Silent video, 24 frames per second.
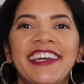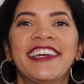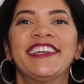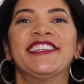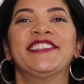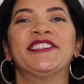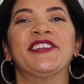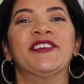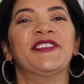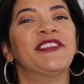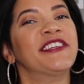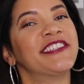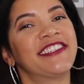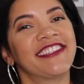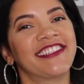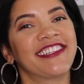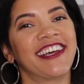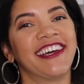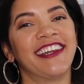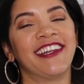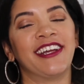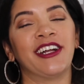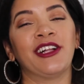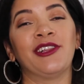So this is
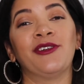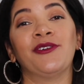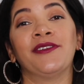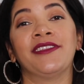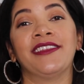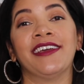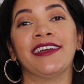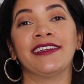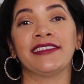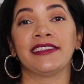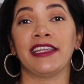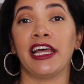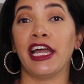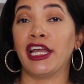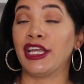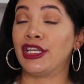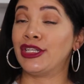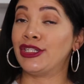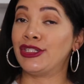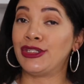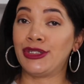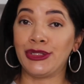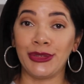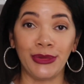going to include things like
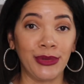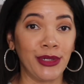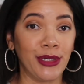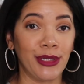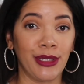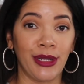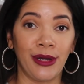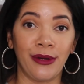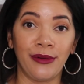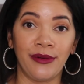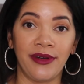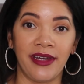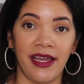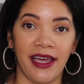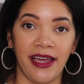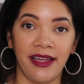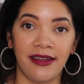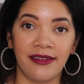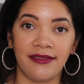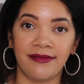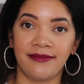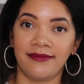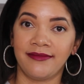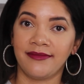student loan
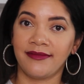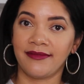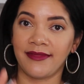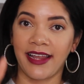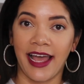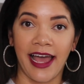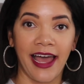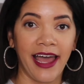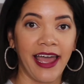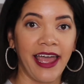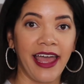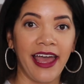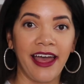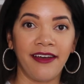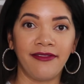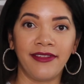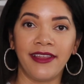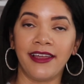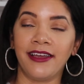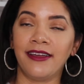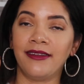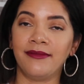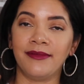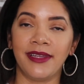debt. I have
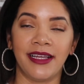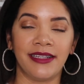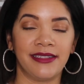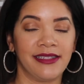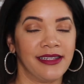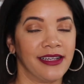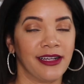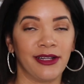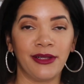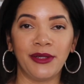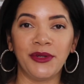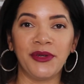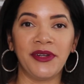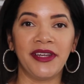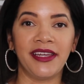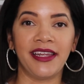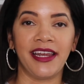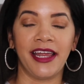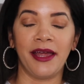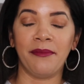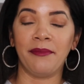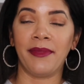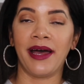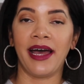them. That's included
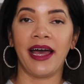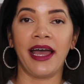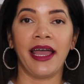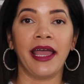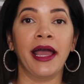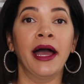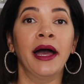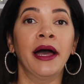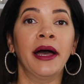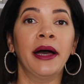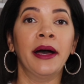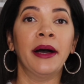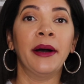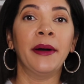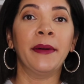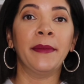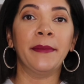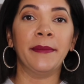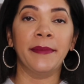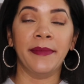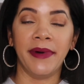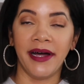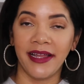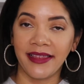in my
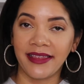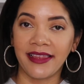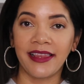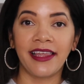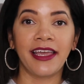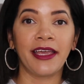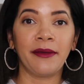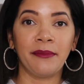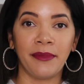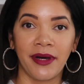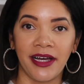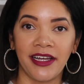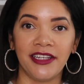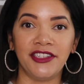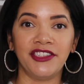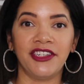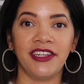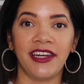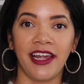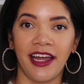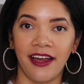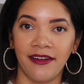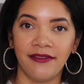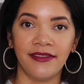monthly
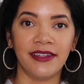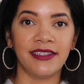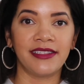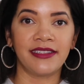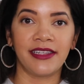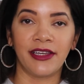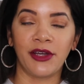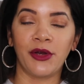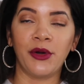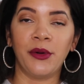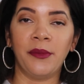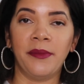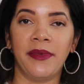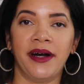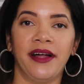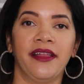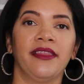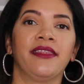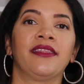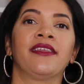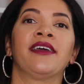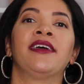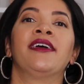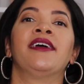budget every single month.
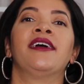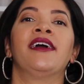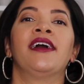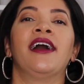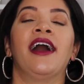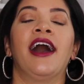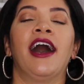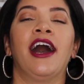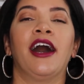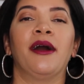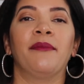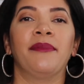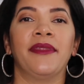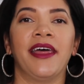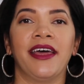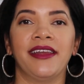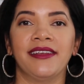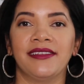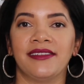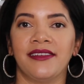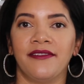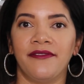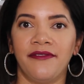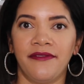That
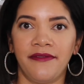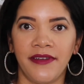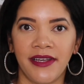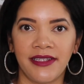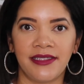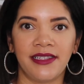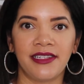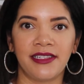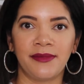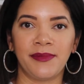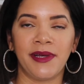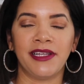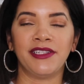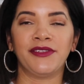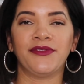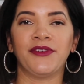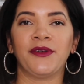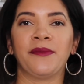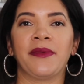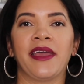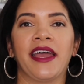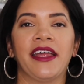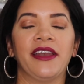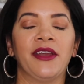is a fixed expense for
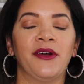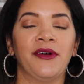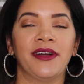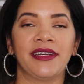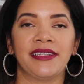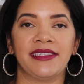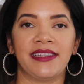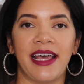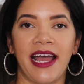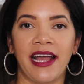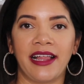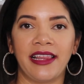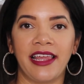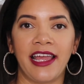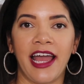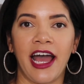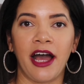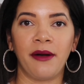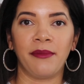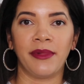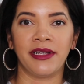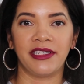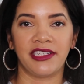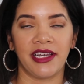me. I know exactly
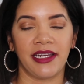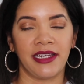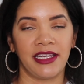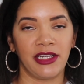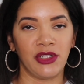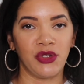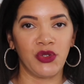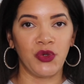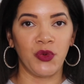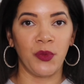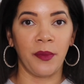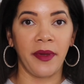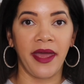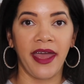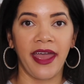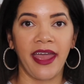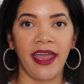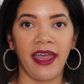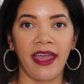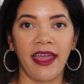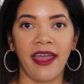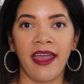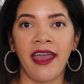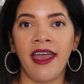how much I need to
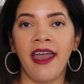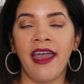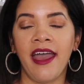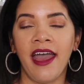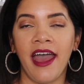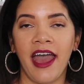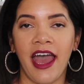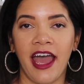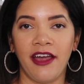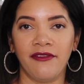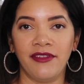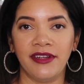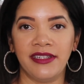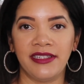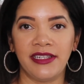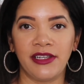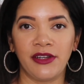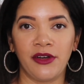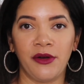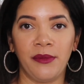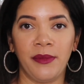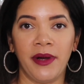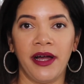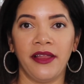pay every
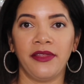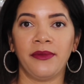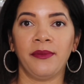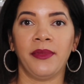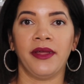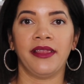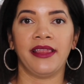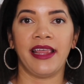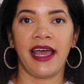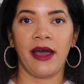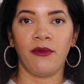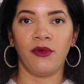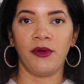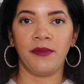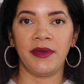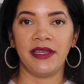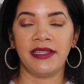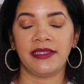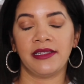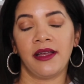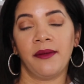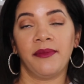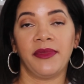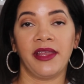single month, but that would be
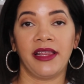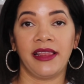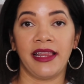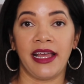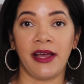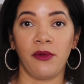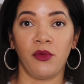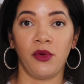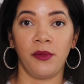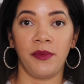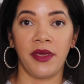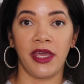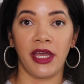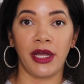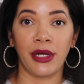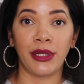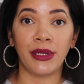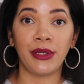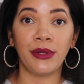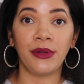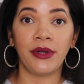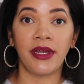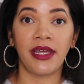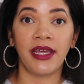something that would be
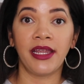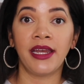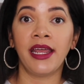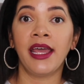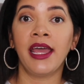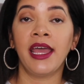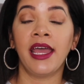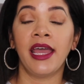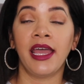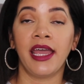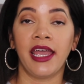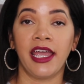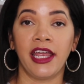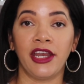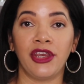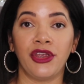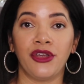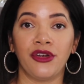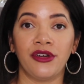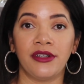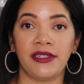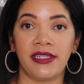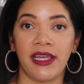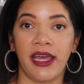included in
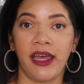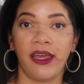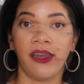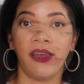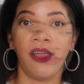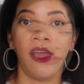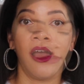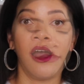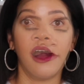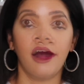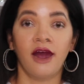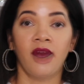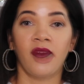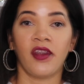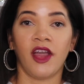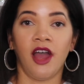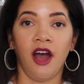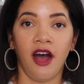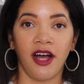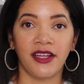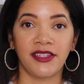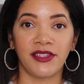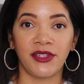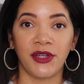your debt.
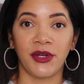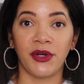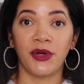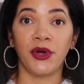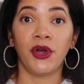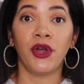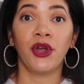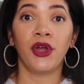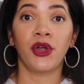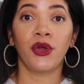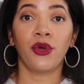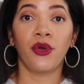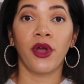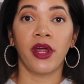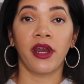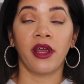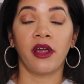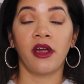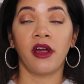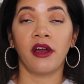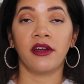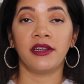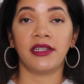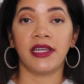Also, credit
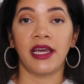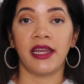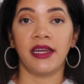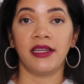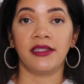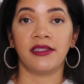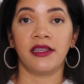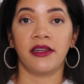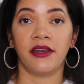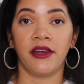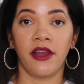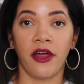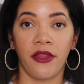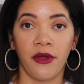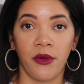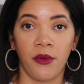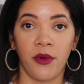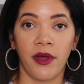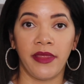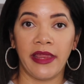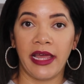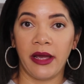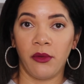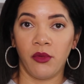card debt is another
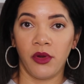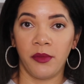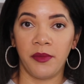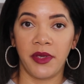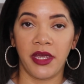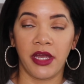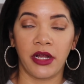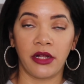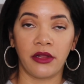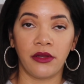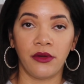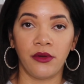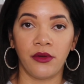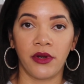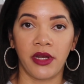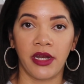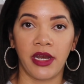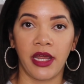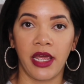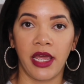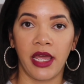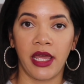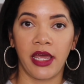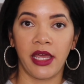one that would be
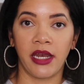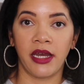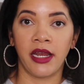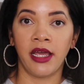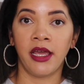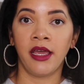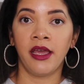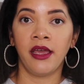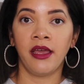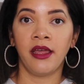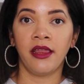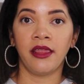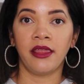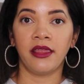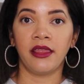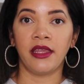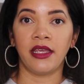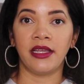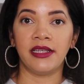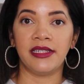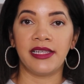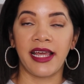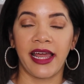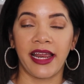included in
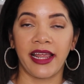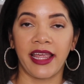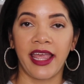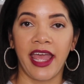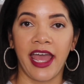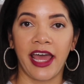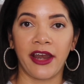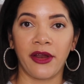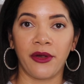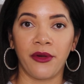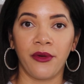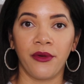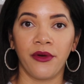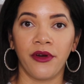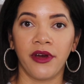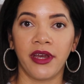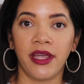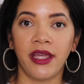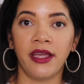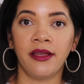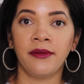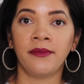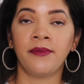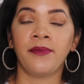the debt
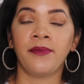category.